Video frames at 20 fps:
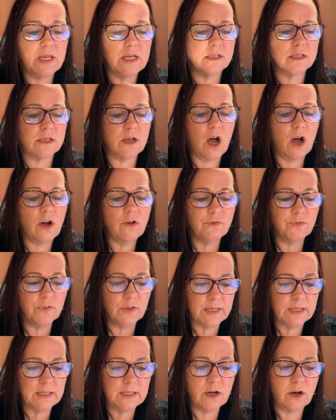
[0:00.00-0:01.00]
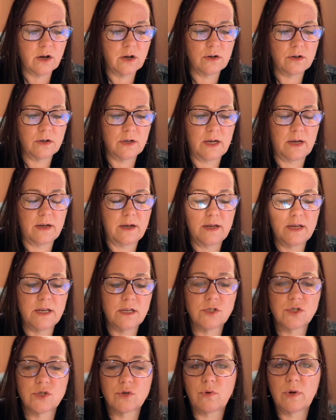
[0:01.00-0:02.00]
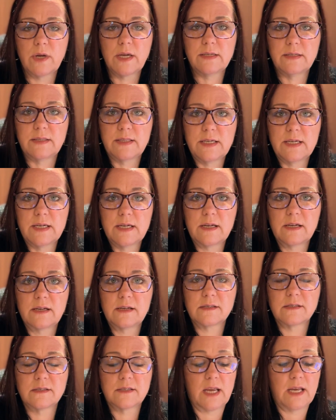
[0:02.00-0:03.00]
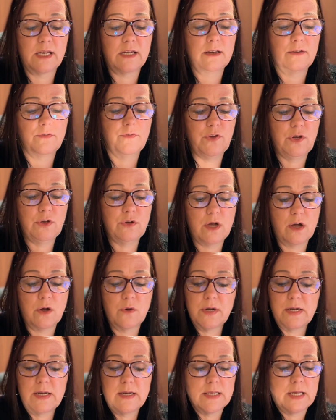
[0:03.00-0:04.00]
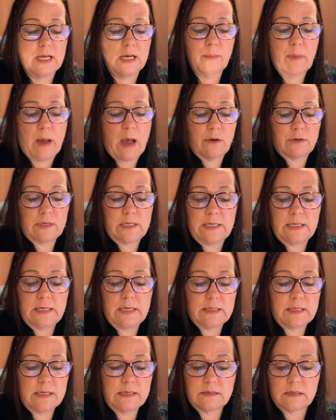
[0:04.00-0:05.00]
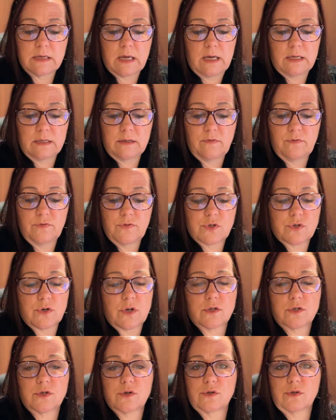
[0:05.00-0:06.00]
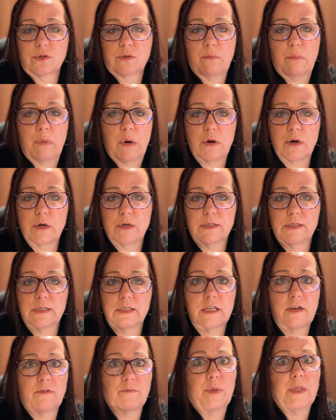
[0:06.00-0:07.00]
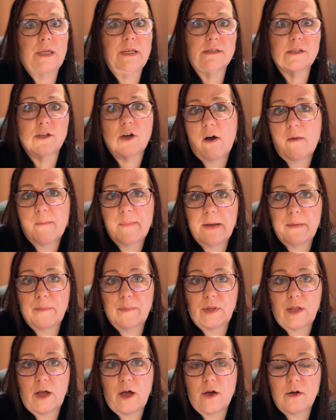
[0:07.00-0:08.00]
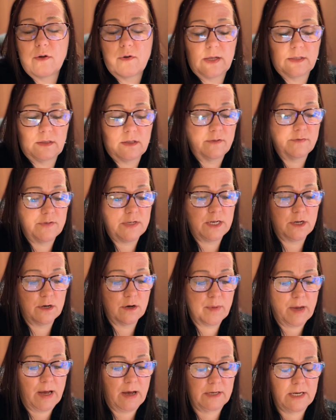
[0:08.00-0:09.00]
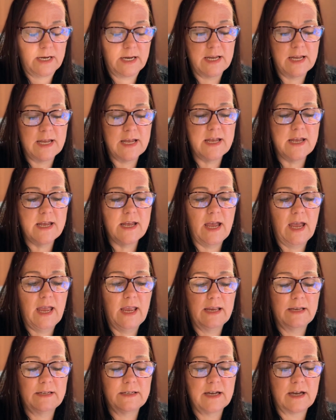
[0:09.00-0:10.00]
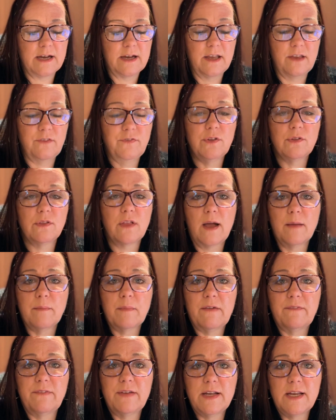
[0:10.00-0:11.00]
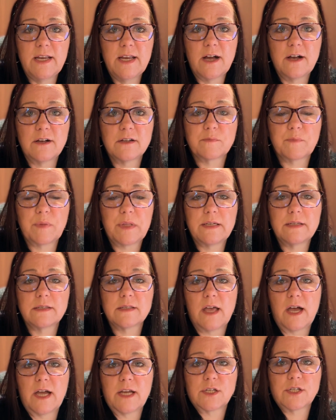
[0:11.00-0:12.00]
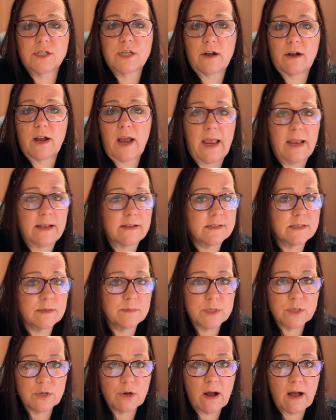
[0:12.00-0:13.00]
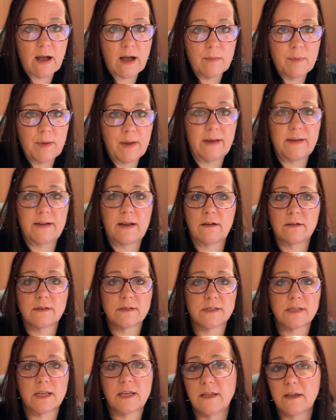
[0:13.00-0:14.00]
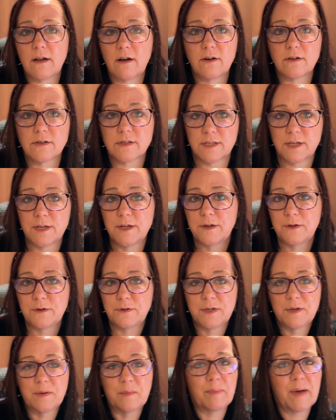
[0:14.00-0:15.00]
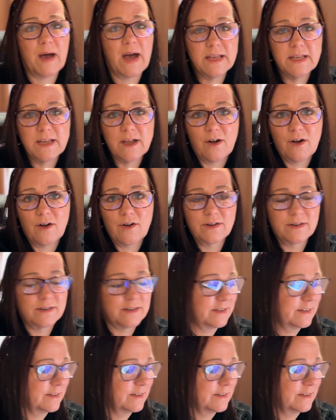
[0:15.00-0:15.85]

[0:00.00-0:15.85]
So hopefully y'all enjoyed this, and if you know anything about any of these kind of structures and barns and stuff, please comment below. I'd love to hear about it. And if you like my videos, please like, share, and subscribe, and I'll see y'all soon. Bye, y'all.